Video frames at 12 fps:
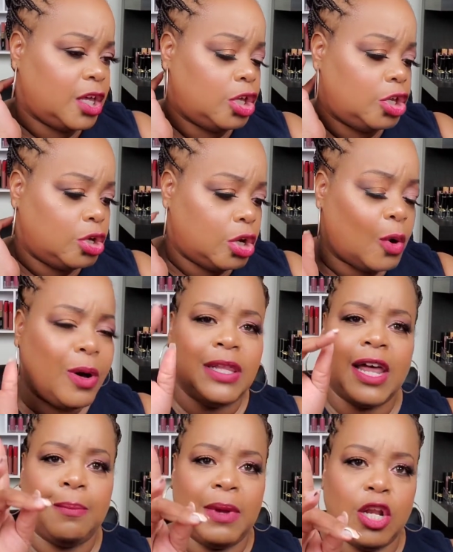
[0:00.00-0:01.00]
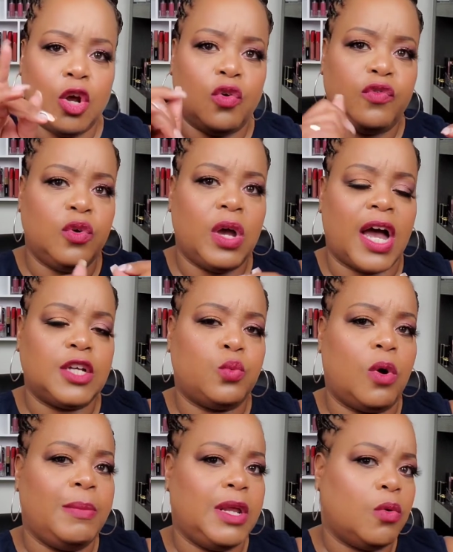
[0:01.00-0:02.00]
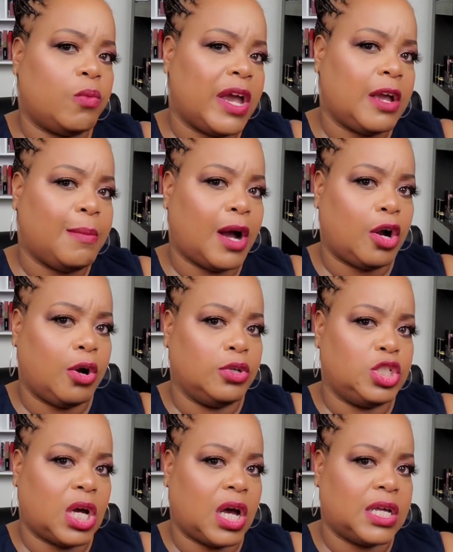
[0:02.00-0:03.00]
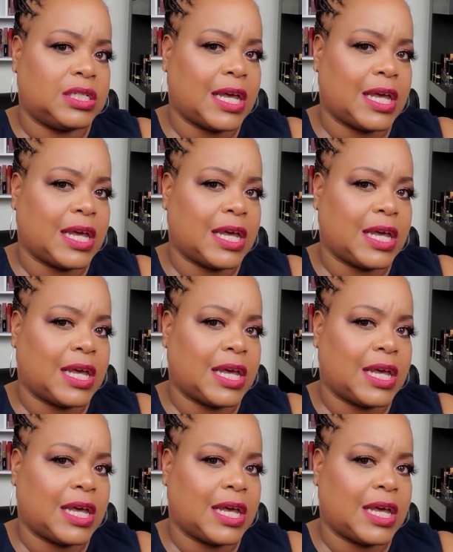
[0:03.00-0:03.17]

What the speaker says: You know, let me know if you guys want me to rank my Kurkdjians.